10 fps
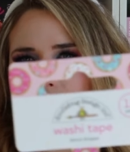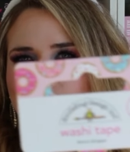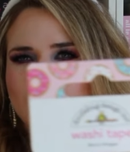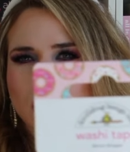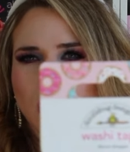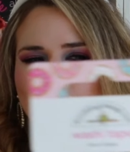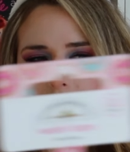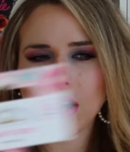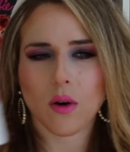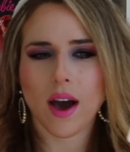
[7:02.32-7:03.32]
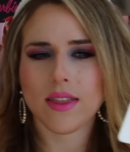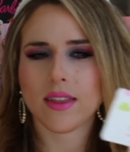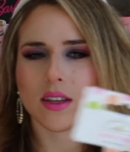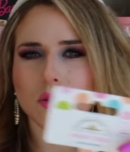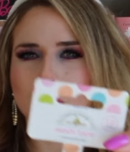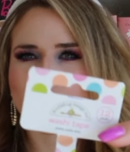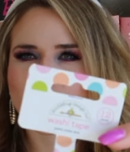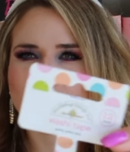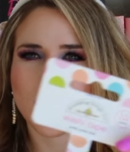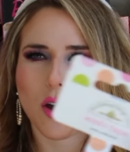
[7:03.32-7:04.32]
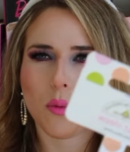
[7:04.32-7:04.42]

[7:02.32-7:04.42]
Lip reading: So cute. And then this one is just like a